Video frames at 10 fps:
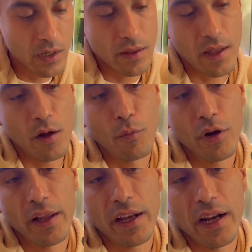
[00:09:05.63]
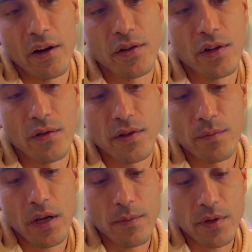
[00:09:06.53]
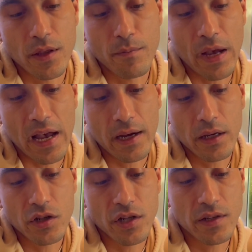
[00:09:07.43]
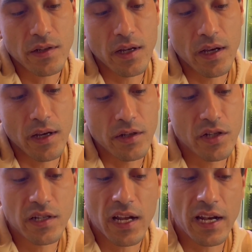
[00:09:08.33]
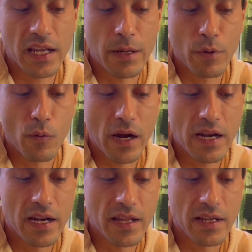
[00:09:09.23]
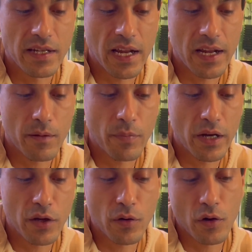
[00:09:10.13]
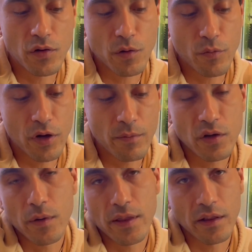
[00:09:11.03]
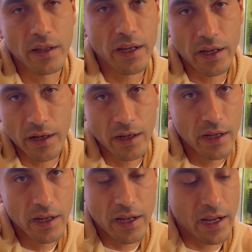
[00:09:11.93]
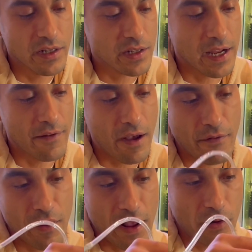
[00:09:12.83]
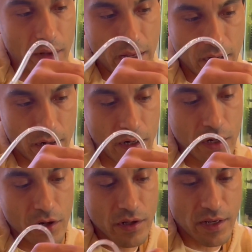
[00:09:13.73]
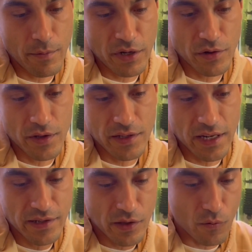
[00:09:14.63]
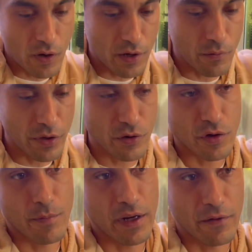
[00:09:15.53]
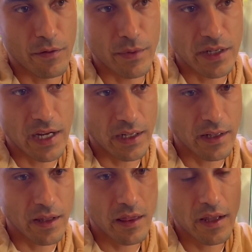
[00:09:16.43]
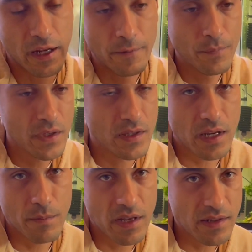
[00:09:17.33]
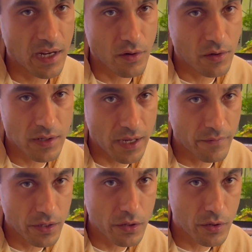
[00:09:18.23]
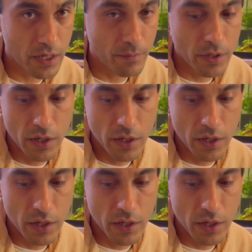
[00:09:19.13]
Then I'll put like an air stone sometimes on the back just to kind of keep it weighted in the tank, but you can also put it between the lid and just kind of have it held there. You just gotta make sure this stays in the water when you're dripping it from the tank to the thing. It's gonna be a standard siphon drip.